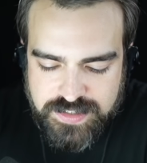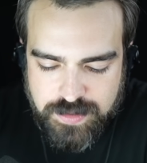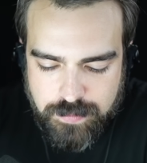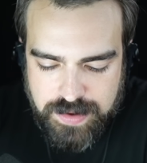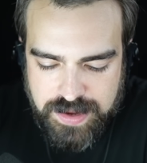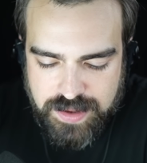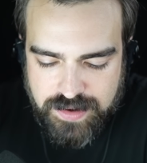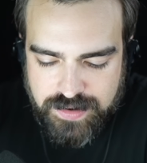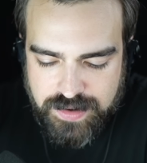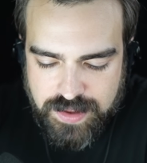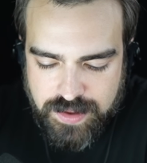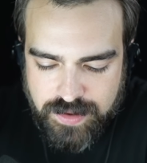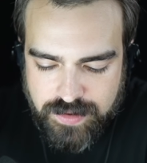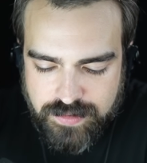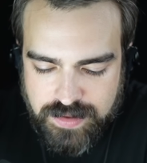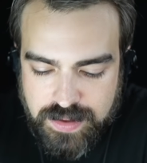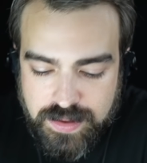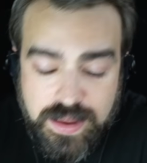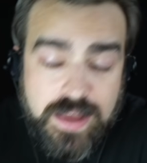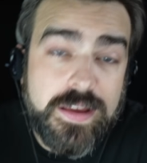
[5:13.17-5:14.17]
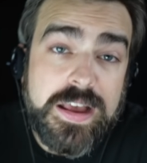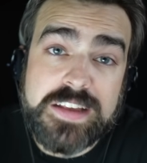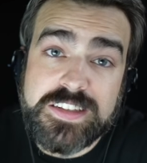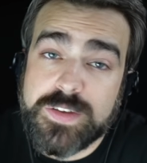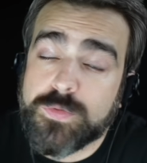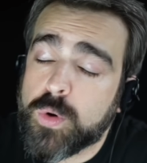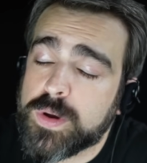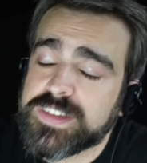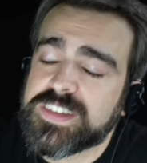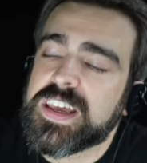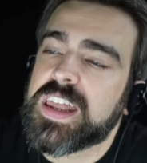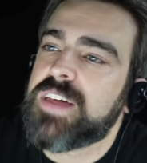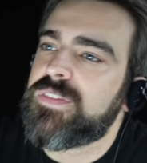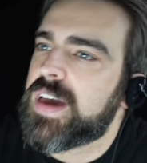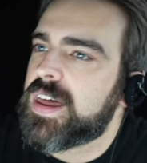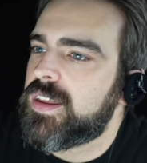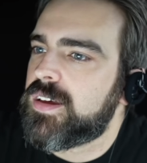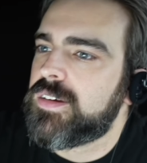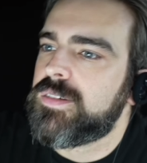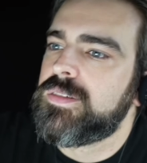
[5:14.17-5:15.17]
to me. And as I've always said,
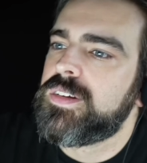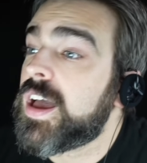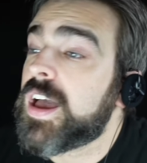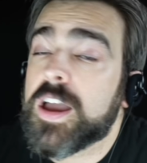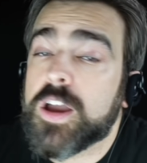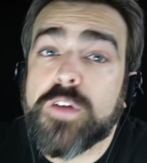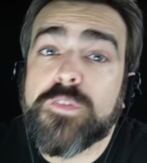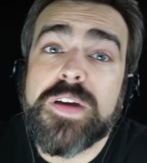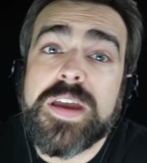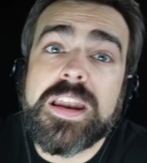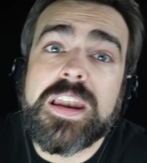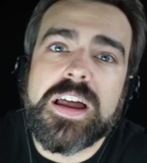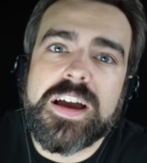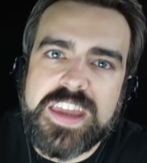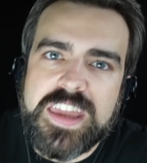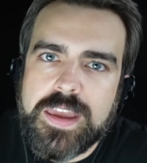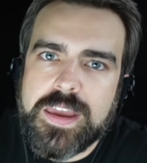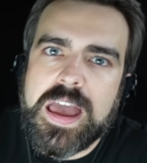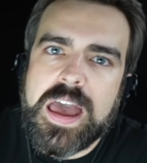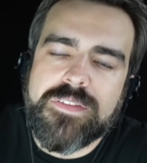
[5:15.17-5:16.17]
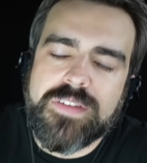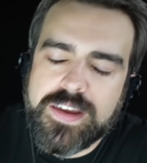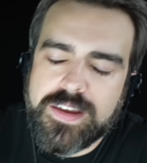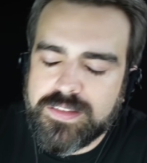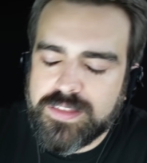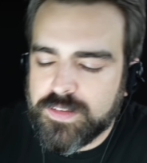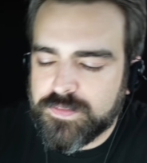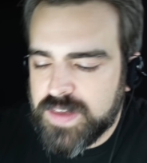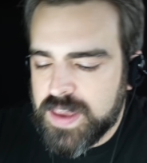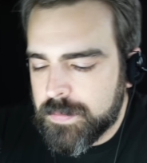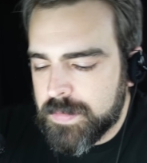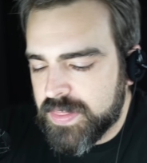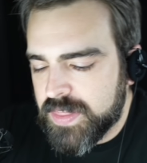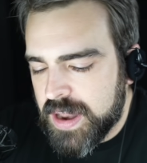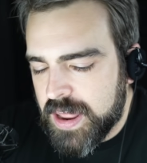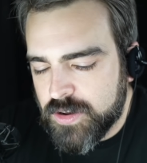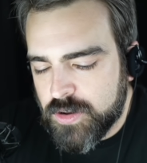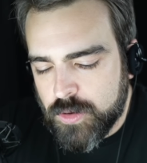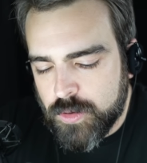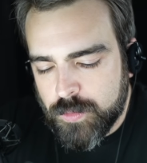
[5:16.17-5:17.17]
I got very lucky having the family that
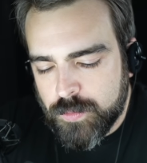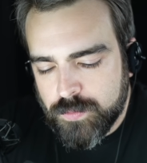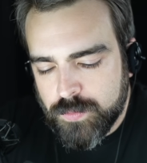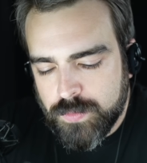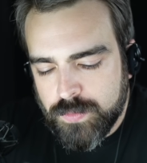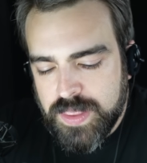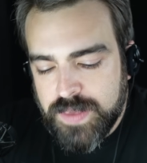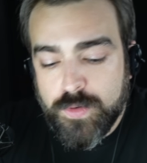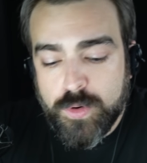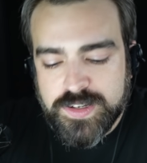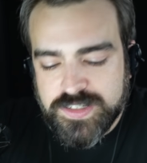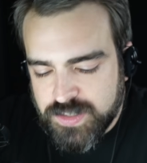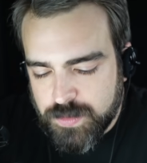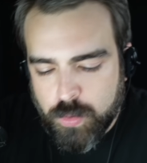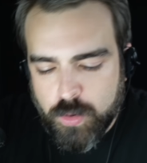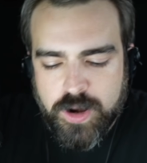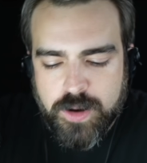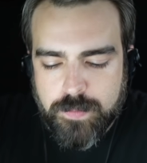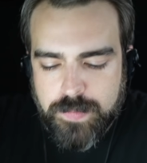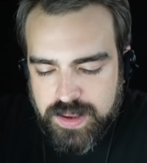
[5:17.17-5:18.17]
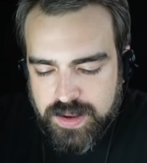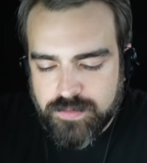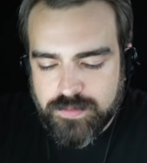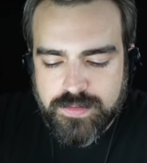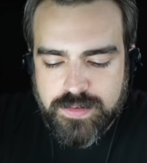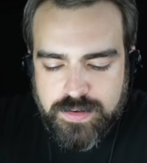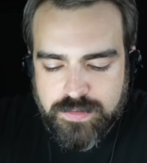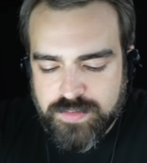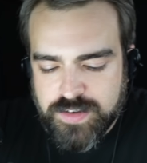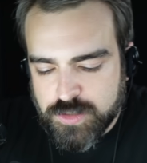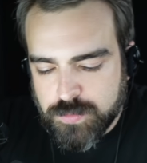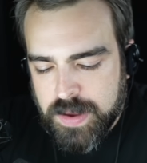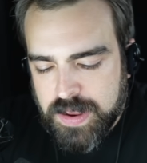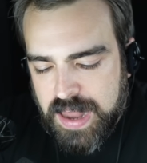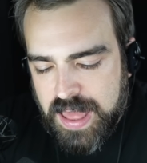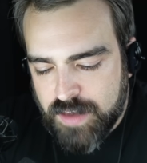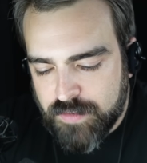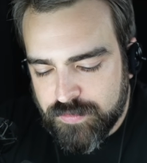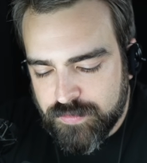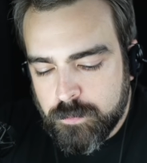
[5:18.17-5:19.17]
I do. They've always supported me and enriched my
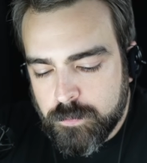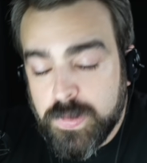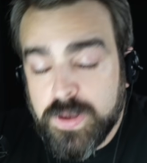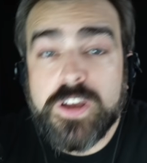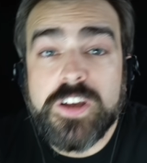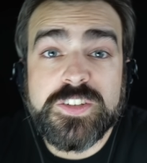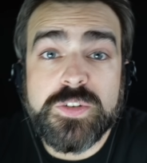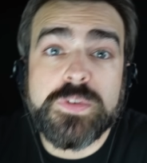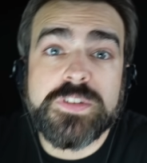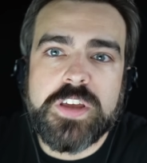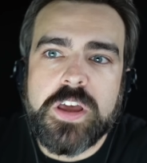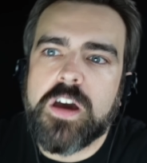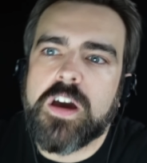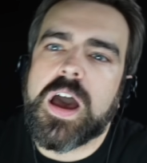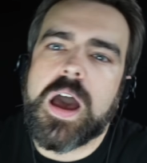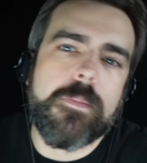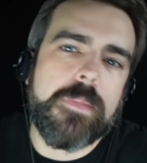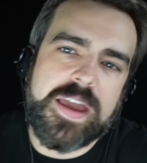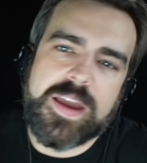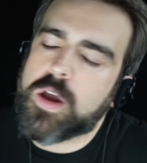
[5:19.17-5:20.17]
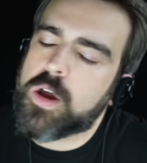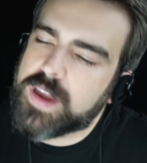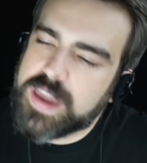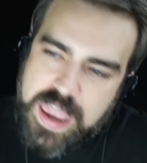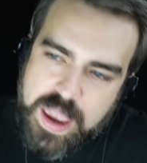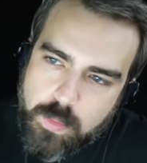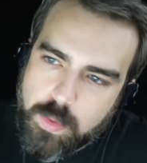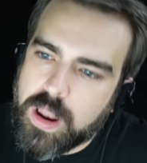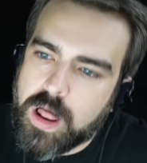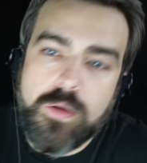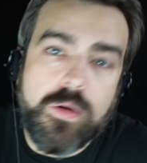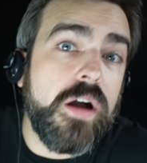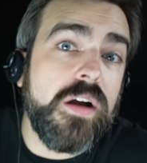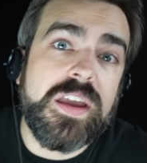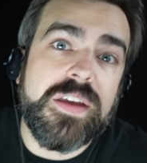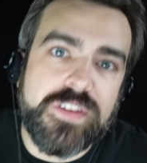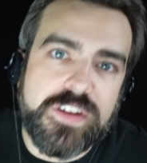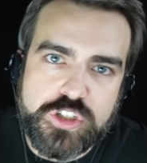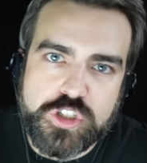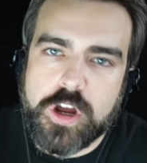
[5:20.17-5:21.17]
life. Because it was her, I'm like, okay, well, I'll
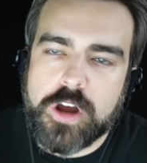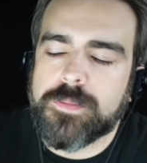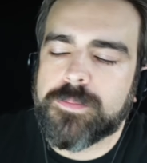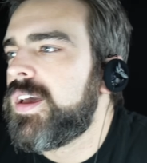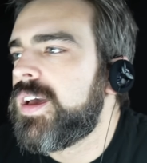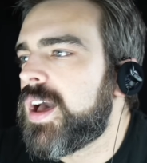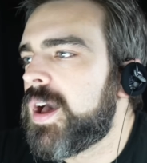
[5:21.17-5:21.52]
give it a shot.